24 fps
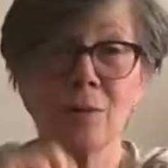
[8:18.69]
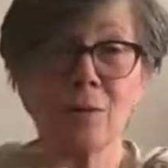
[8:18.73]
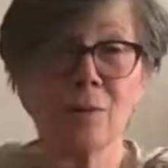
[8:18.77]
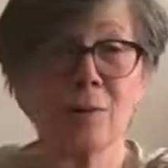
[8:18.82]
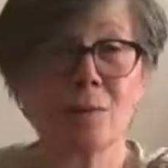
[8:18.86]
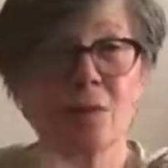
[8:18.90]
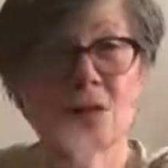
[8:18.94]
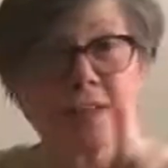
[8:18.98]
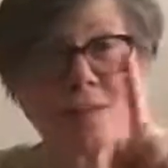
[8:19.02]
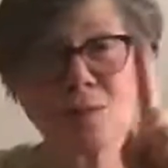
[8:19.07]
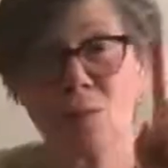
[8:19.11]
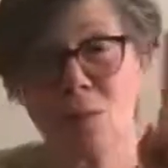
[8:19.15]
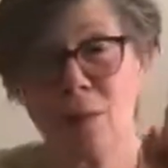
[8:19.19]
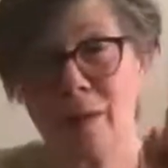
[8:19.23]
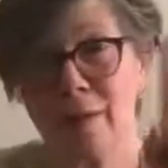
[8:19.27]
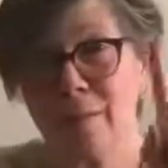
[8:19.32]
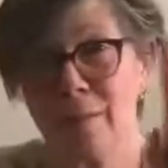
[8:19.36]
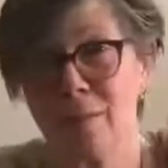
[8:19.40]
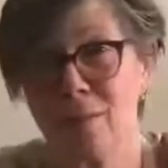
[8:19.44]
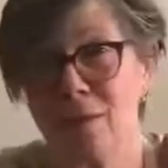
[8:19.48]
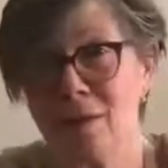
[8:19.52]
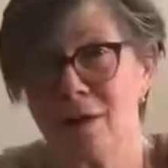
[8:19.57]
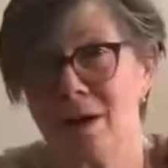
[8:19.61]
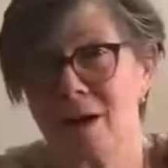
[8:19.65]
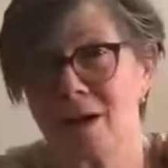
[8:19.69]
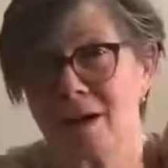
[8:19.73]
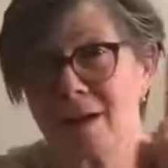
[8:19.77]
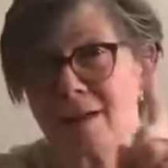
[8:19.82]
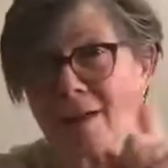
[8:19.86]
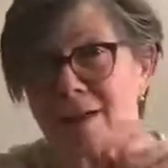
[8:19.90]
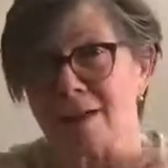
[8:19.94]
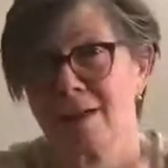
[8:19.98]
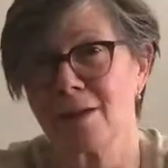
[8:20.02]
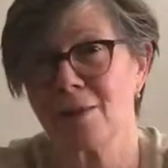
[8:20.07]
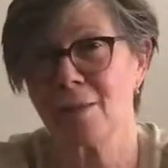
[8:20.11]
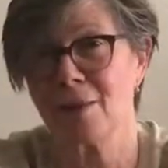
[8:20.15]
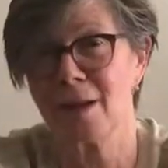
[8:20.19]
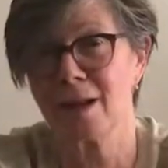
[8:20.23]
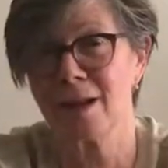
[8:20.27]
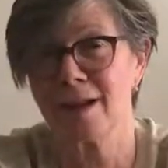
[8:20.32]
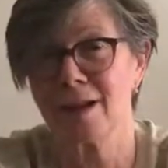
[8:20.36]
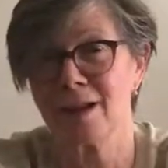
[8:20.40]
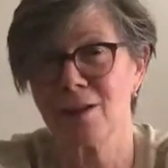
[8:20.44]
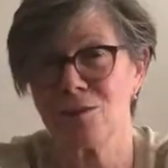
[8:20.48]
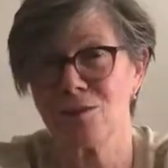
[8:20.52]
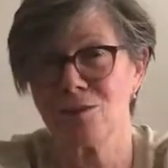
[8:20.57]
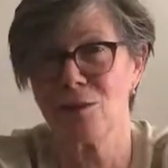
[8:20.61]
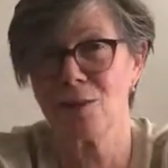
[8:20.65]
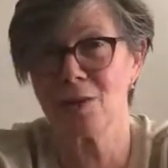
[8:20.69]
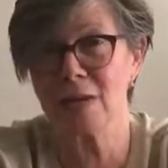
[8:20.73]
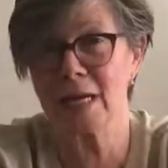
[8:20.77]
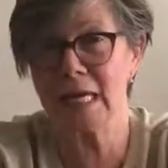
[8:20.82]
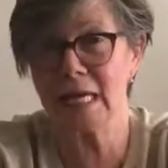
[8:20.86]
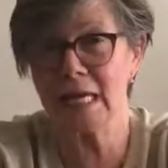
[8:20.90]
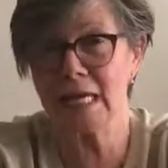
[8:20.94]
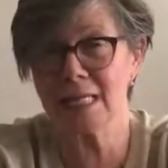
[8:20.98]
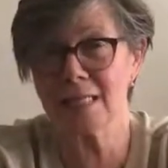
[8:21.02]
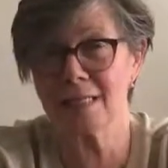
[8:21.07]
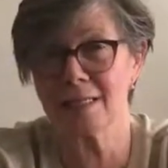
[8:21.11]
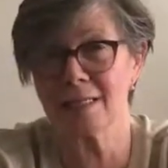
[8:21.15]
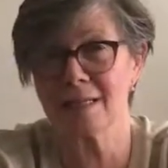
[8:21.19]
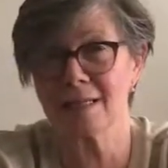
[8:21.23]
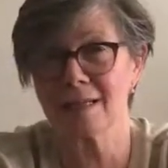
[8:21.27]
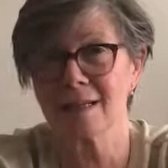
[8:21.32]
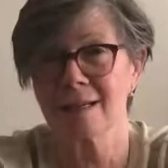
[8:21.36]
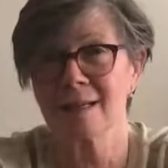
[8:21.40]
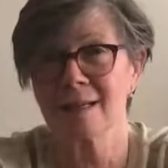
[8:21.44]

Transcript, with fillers: Just one more. You ready to throw a kiss?